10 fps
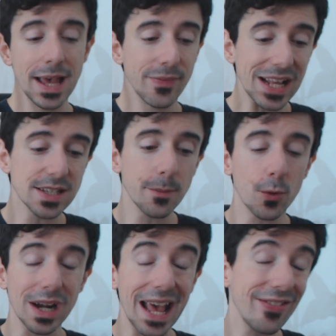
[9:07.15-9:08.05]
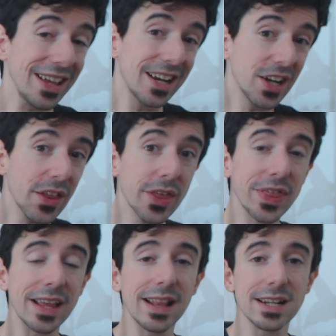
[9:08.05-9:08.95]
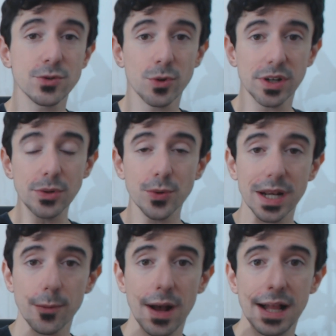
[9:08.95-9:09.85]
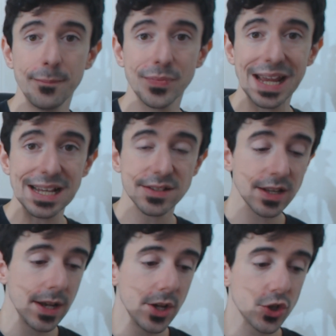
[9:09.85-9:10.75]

That's number one. And then another thing that is working really well is